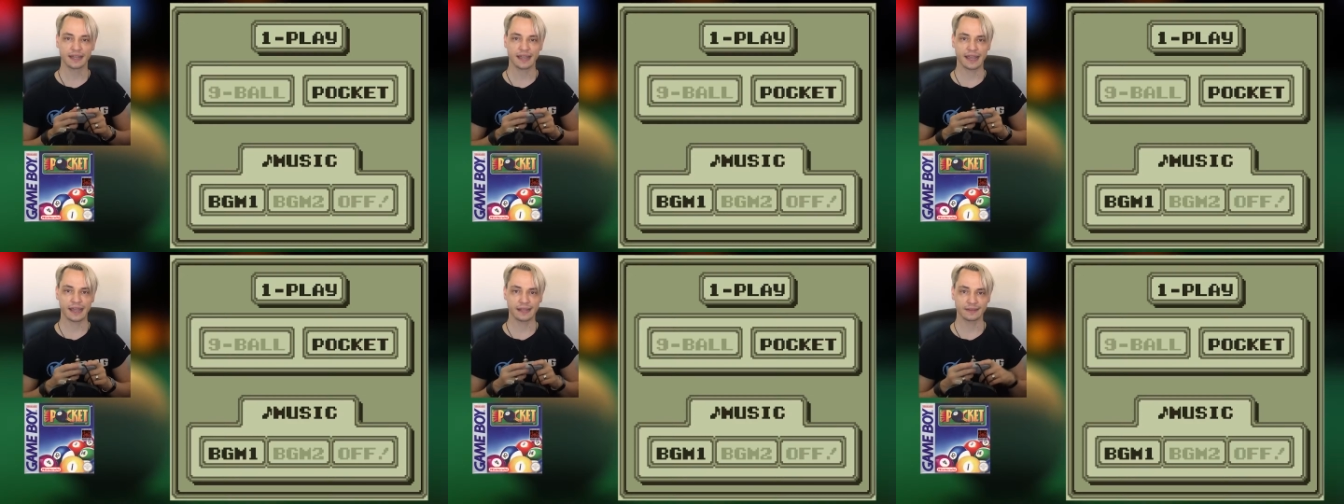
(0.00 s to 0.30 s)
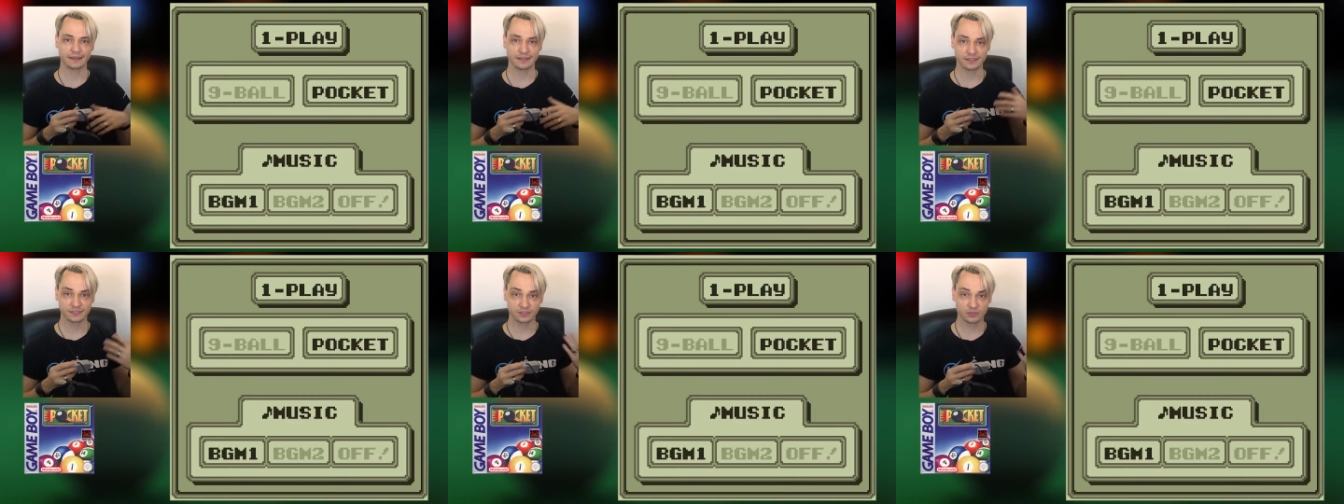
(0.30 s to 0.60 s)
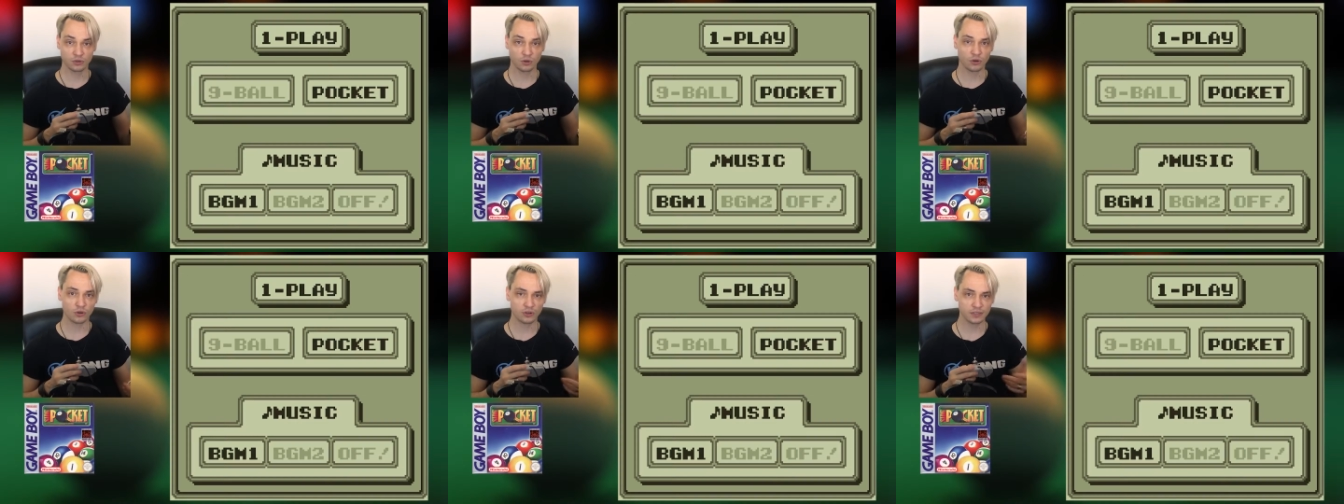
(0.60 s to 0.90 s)
and it's
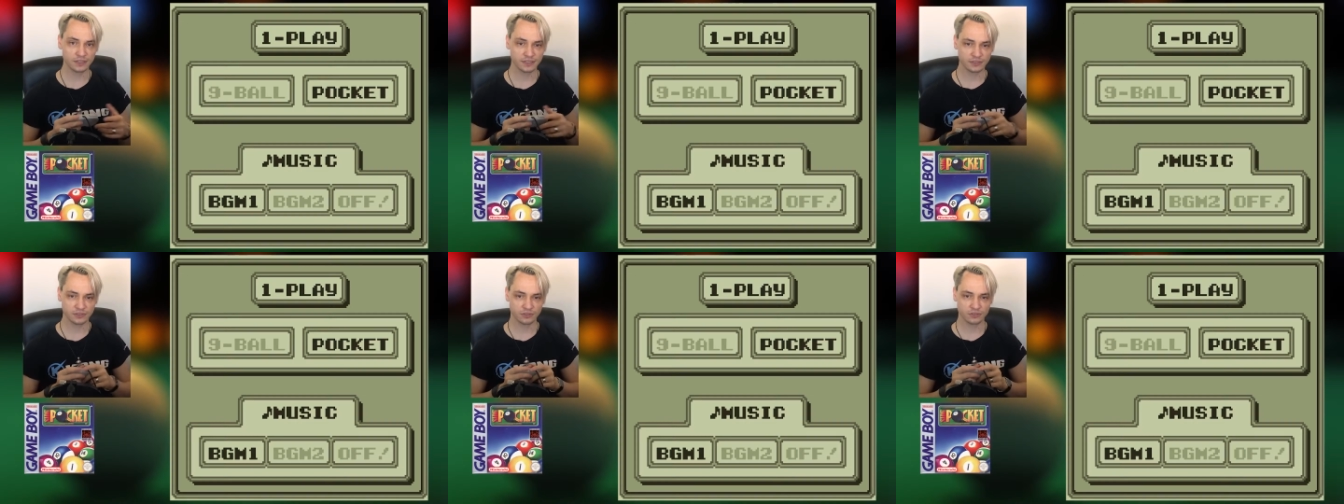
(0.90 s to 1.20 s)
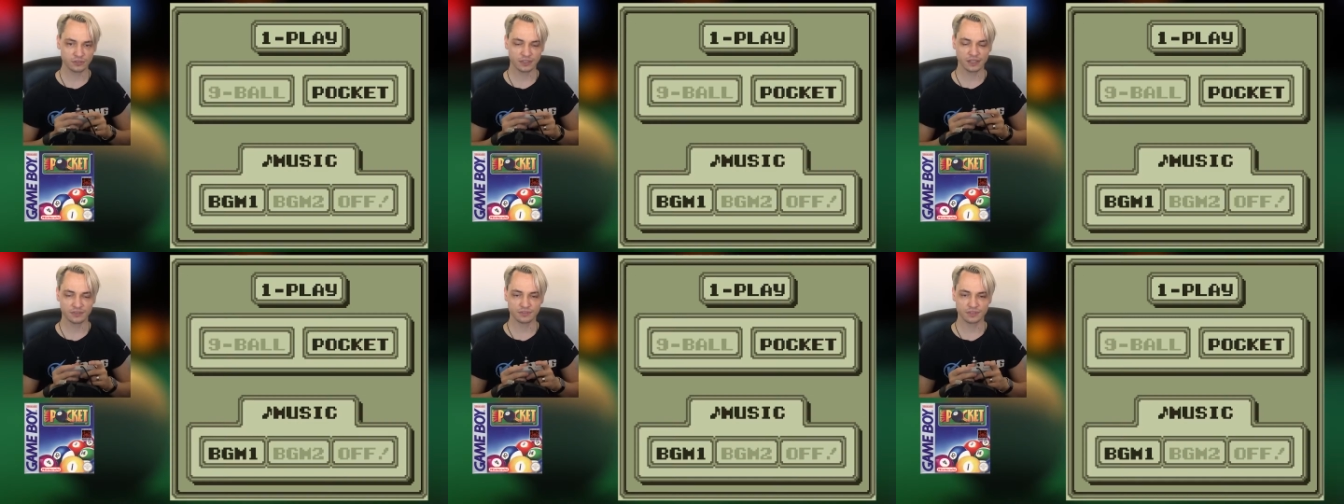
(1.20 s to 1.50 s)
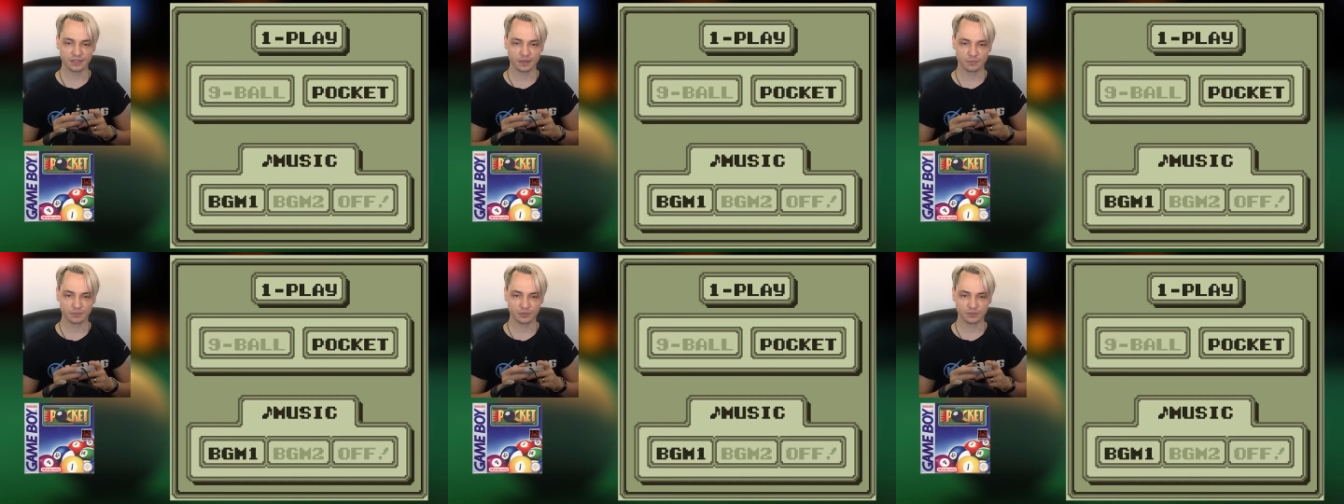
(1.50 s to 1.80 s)
scored, and you only have
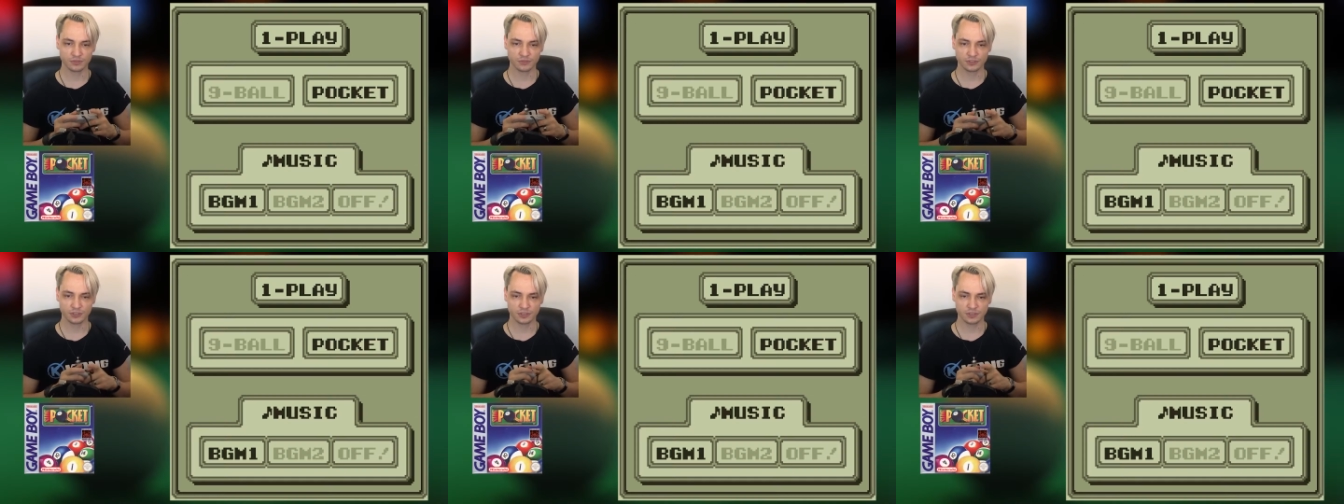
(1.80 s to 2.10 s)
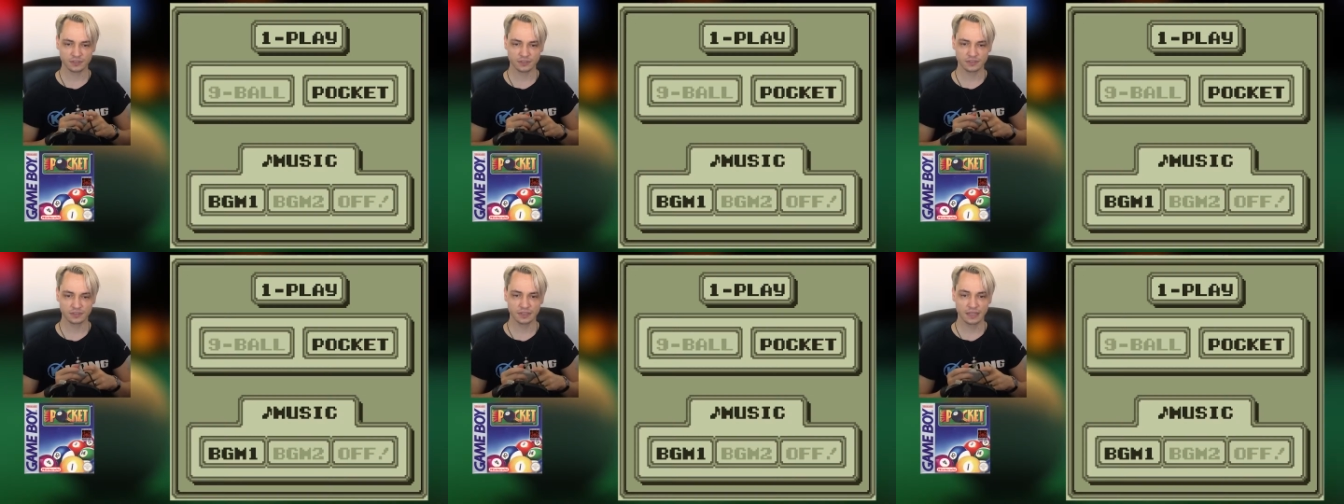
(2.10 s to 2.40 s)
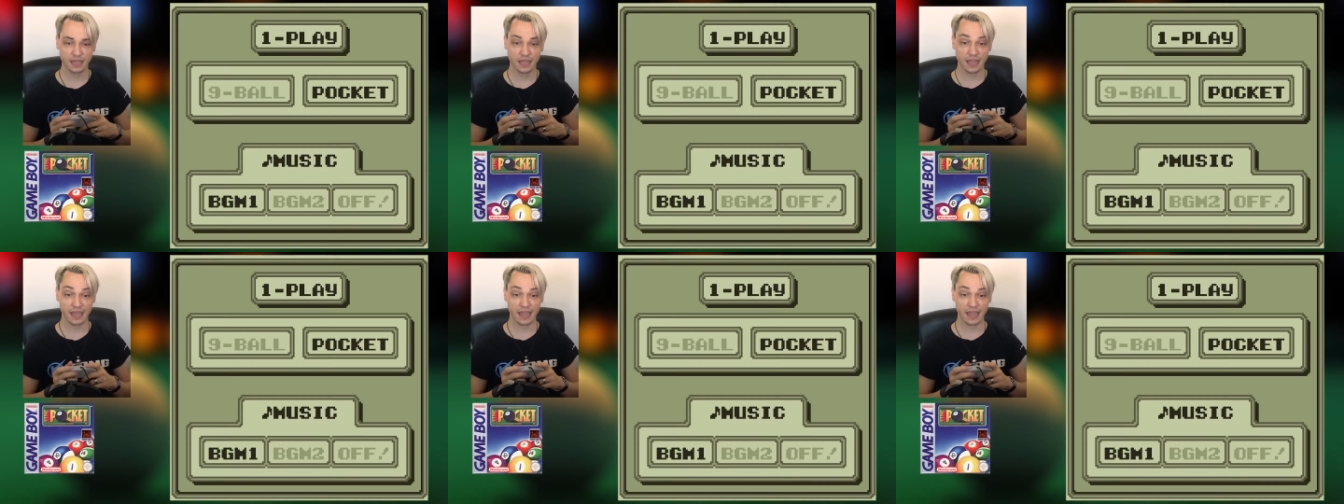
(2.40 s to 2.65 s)
a number of shots.